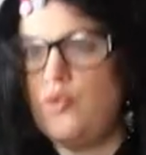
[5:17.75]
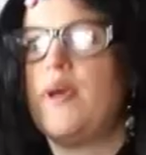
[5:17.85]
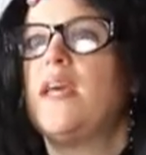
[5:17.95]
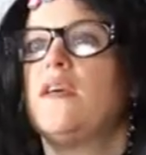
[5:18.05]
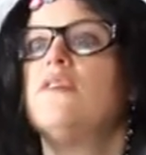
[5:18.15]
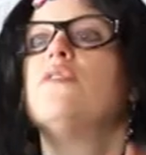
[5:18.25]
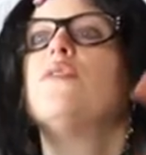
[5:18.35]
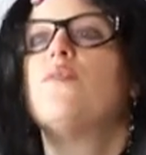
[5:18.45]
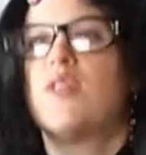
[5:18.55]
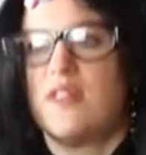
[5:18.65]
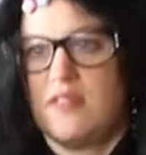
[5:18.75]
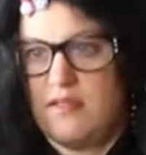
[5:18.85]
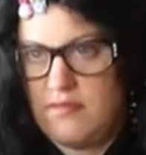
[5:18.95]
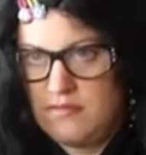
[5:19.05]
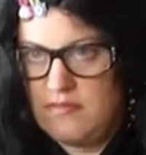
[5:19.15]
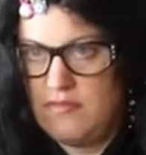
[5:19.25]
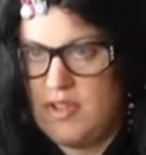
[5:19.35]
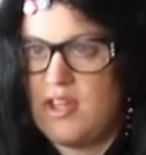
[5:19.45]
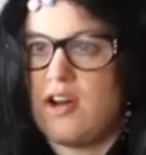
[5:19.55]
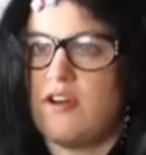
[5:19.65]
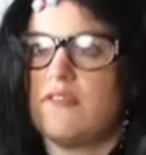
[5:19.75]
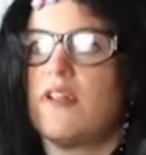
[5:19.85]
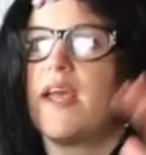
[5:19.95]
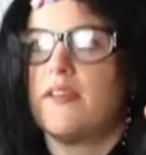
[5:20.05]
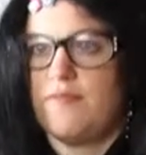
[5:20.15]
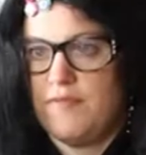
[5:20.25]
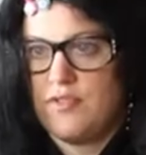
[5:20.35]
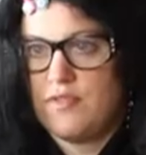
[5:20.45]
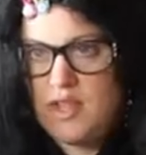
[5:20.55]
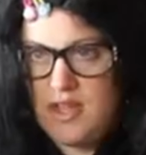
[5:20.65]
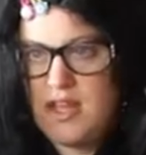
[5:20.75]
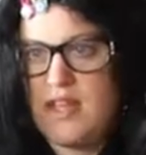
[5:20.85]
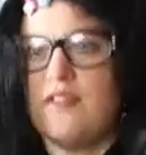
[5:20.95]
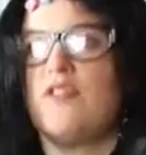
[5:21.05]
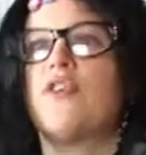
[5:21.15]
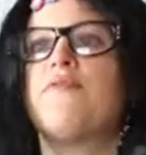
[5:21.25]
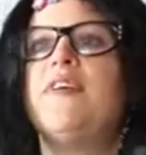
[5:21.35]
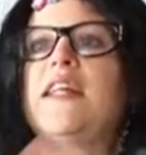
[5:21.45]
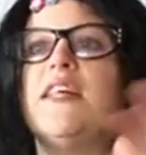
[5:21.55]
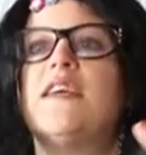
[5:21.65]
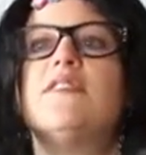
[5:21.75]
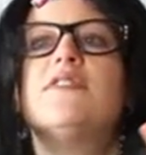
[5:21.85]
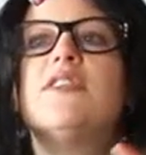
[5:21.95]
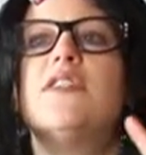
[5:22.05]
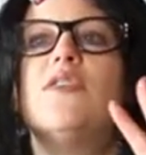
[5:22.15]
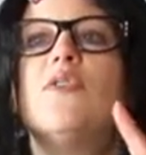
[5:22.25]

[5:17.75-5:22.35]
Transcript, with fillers: doing with, what their like, their feelings and